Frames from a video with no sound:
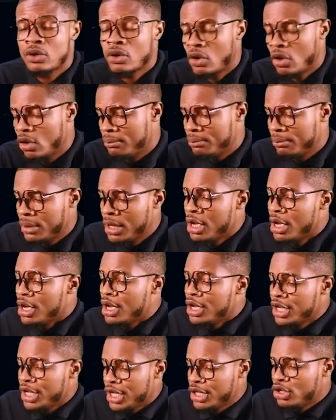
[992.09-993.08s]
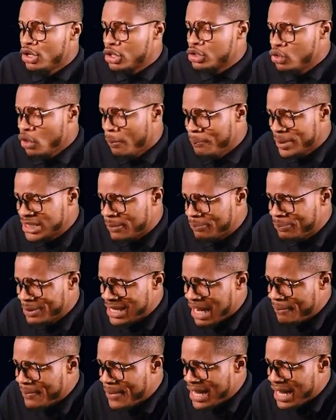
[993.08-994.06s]
Come. In your 2
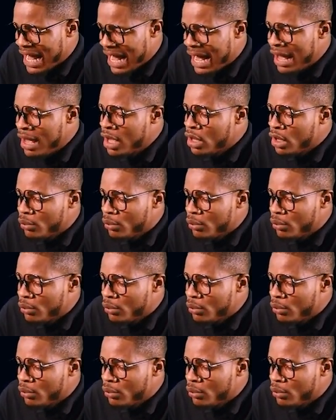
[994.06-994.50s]
Principinamea,